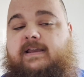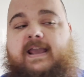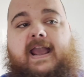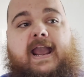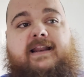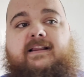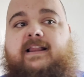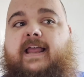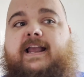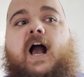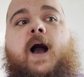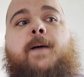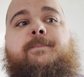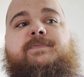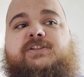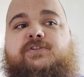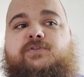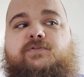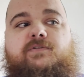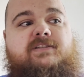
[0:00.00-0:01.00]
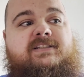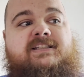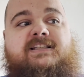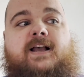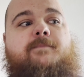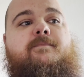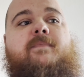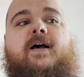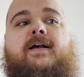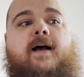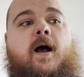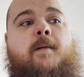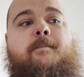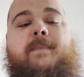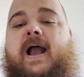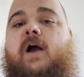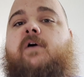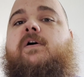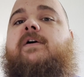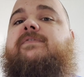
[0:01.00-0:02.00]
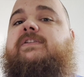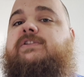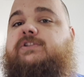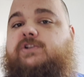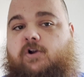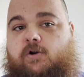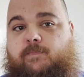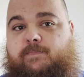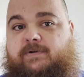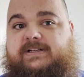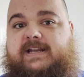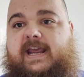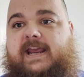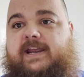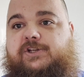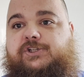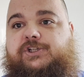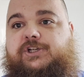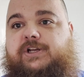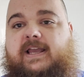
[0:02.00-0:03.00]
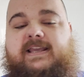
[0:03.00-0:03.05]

And, like, up to some amount of interpretation.